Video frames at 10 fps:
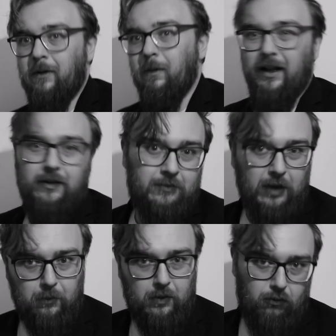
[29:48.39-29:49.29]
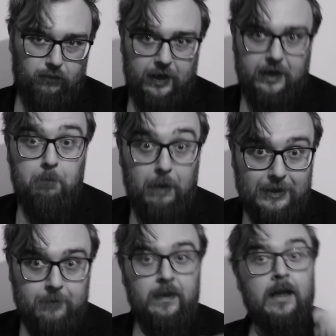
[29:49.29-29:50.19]
Well, no, not really,
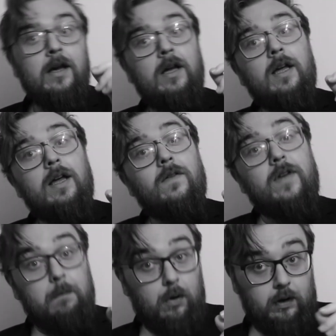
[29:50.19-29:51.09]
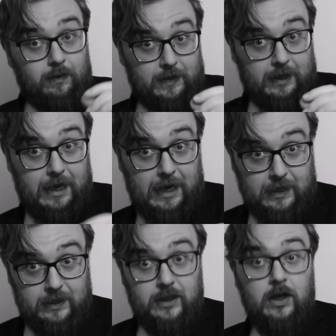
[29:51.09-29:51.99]
but the important thing
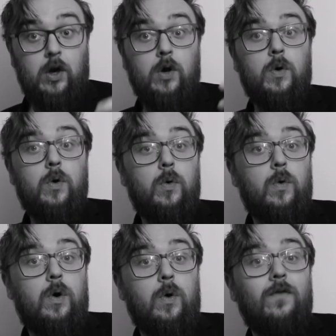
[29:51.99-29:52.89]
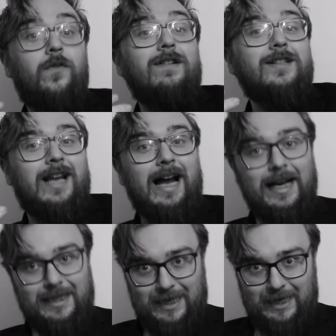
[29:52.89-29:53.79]
is, there is an
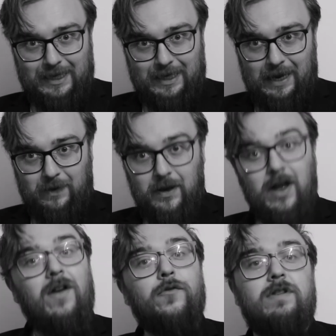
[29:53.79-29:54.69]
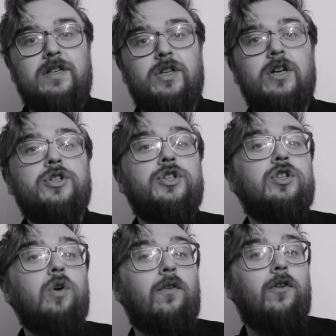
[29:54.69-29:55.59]
idea now. There is
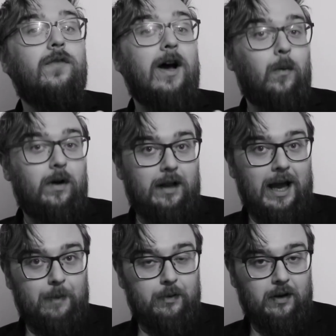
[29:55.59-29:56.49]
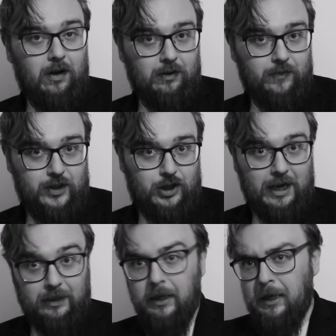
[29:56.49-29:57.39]
stuff that will happen on this
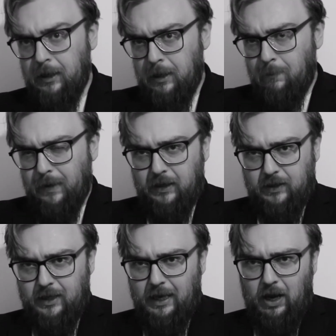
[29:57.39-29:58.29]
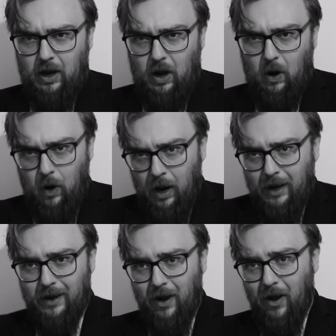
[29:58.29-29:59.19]
channel, because
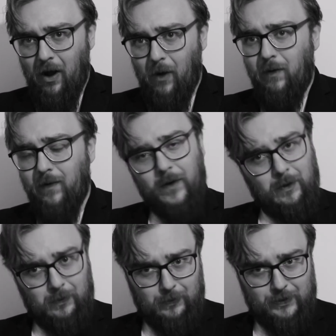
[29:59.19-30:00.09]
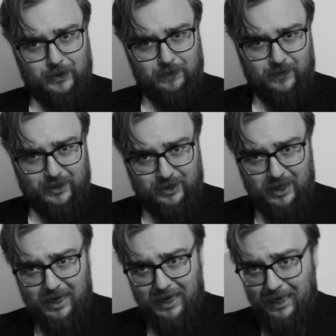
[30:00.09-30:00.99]
over the course of this
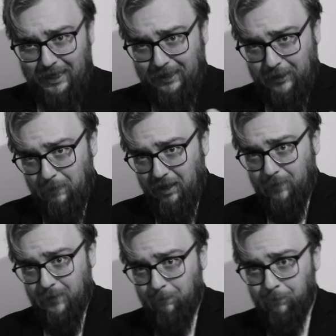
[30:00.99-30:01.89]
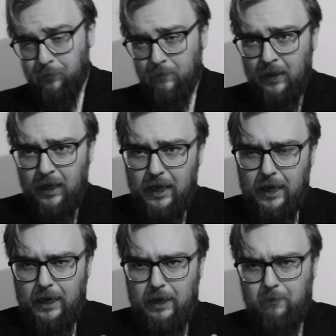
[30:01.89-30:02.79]
little experiment,
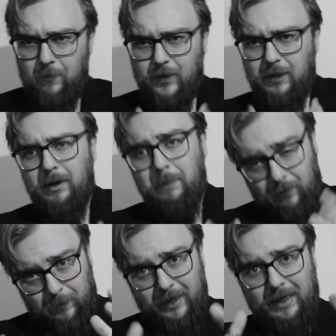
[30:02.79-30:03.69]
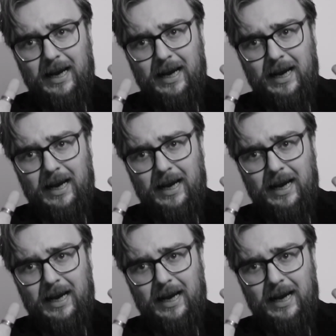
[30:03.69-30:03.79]
some people have been